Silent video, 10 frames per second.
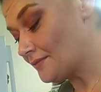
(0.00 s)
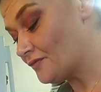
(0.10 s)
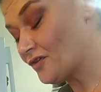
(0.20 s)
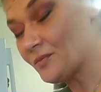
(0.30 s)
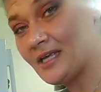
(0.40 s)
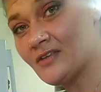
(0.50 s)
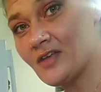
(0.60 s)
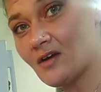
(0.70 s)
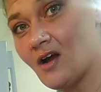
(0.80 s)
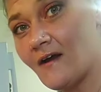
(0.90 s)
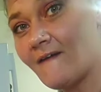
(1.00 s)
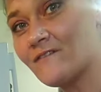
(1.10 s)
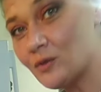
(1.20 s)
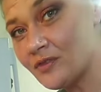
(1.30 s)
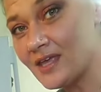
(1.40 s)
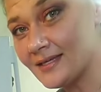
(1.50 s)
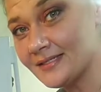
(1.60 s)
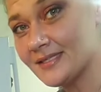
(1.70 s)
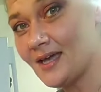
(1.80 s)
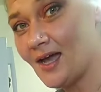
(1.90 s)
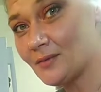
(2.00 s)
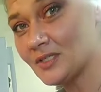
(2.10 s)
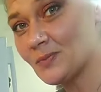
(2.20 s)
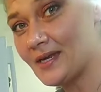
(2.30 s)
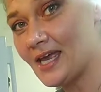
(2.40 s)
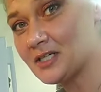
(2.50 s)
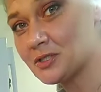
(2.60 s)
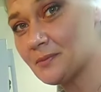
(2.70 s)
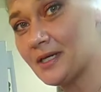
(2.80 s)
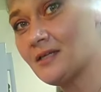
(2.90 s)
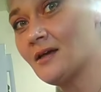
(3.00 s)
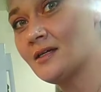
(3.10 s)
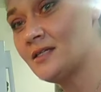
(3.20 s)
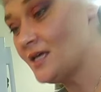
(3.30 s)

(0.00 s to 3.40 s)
For me, there are a few things that I will spend extra money on.